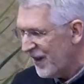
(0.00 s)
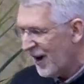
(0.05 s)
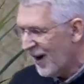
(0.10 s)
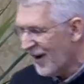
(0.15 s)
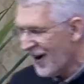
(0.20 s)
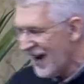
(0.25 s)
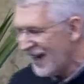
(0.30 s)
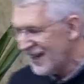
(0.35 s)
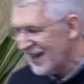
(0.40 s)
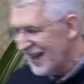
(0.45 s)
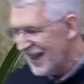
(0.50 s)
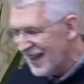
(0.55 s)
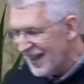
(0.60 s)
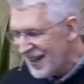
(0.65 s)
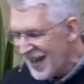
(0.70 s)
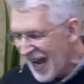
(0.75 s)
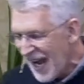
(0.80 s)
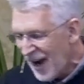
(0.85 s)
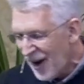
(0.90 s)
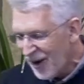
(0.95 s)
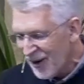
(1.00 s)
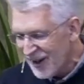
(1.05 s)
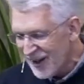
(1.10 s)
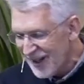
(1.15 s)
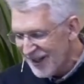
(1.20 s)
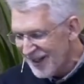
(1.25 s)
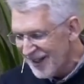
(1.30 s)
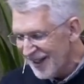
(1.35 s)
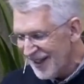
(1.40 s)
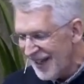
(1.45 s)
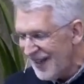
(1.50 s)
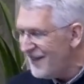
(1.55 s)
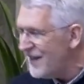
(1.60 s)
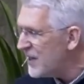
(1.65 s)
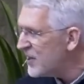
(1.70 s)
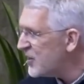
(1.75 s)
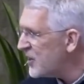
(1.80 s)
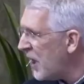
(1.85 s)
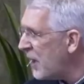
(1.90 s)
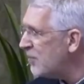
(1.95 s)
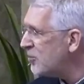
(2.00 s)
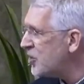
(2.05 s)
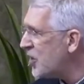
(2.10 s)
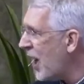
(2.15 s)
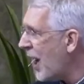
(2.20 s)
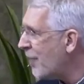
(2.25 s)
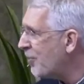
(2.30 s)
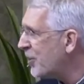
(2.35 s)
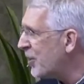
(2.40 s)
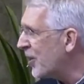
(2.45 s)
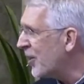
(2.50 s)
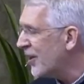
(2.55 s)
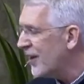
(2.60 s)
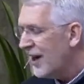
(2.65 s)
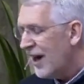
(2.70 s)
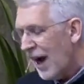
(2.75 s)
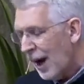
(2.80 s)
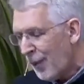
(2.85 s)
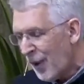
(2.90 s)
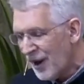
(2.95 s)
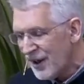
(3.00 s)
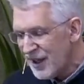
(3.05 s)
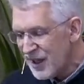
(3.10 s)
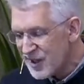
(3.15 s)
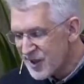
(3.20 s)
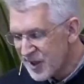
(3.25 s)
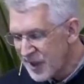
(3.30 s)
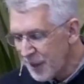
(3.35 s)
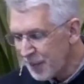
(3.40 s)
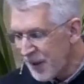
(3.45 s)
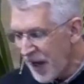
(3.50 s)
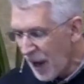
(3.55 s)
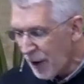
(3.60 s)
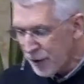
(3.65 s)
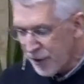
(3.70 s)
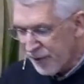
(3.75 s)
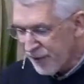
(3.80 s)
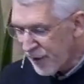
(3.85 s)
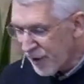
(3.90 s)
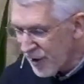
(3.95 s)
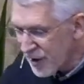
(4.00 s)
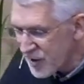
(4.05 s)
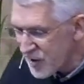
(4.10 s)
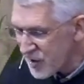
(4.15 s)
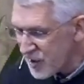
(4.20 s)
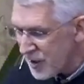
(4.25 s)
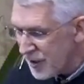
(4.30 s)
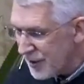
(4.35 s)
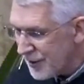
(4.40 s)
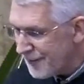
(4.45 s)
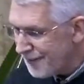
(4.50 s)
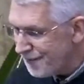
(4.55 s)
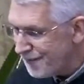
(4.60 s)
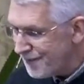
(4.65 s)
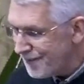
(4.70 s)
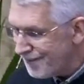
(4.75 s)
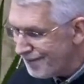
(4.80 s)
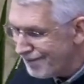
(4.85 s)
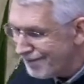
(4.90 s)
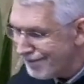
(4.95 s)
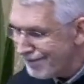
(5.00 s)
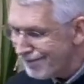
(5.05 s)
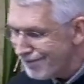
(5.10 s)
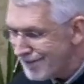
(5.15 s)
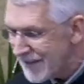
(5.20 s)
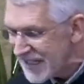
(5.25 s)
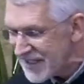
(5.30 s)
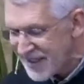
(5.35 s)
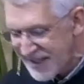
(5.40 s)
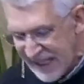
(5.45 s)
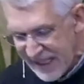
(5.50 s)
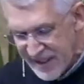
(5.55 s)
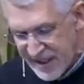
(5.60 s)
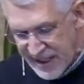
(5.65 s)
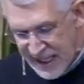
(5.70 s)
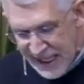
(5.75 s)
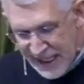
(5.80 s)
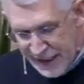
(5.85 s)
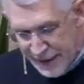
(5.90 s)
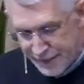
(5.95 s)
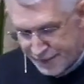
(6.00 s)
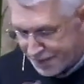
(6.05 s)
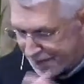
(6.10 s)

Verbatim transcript: All right, now, in this same chapter, I want you to skip down to verse 16,